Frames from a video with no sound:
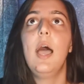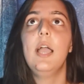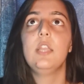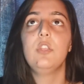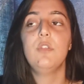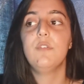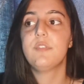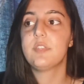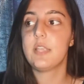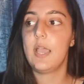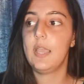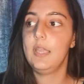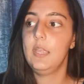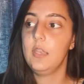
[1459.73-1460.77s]
and you've
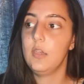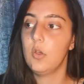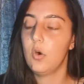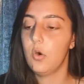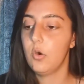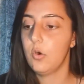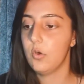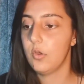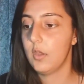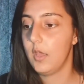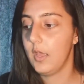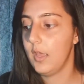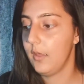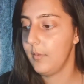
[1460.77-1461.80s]
sat in
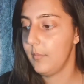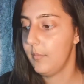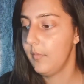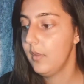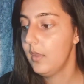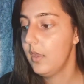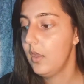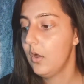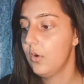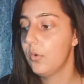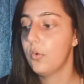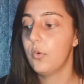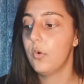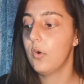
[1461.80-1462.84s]
on
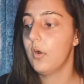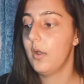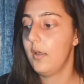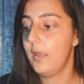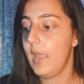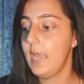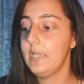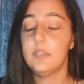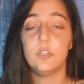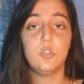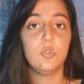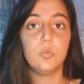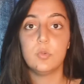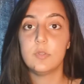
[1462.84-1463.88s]
or
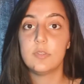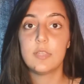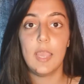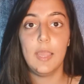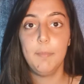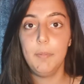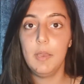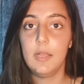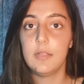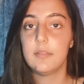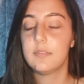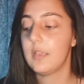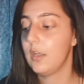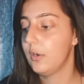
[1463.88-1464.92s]
aided towards care
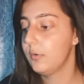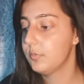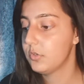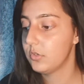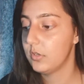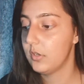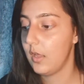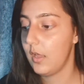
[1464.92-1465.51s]
plans, helped